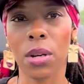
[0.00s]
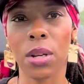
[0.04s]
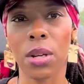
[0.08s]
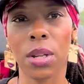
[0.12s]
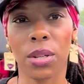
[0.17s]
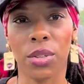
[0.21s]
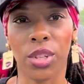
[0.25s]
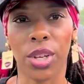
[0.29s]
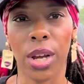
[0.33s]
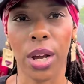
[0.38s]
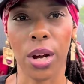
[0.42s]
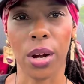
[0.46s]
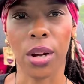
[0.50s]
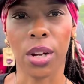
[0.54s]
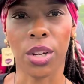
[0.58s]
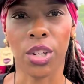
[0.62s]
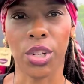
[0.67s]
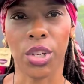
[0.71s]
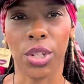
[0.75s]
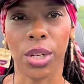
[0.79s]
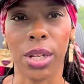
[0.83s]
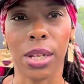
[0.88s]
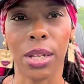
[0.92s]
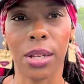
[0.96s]

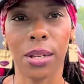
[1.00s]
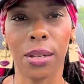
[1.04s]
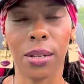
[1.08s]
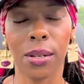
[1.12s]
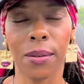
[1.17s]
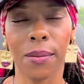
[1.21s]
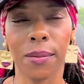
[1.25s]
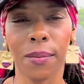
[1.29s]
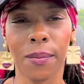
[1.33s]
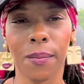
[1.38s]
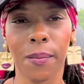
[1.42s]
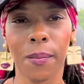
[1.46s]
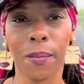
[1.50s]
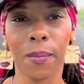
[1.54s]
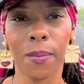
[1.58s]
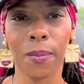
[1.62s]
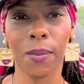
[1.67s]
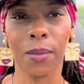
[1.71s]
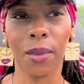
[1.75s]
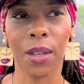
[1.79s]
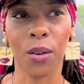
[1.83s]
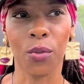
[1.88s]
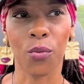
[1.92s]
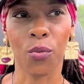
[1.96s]
cherish it,
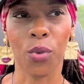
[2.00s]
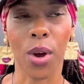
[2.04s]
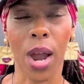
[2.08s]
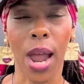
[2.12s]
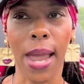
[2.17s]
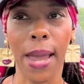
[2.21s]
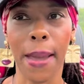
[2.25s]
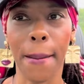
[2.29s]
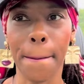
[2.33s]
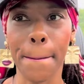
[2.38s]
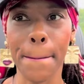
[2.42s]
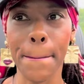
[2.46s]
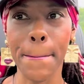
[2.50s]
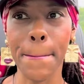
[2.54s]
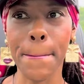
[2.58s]
right?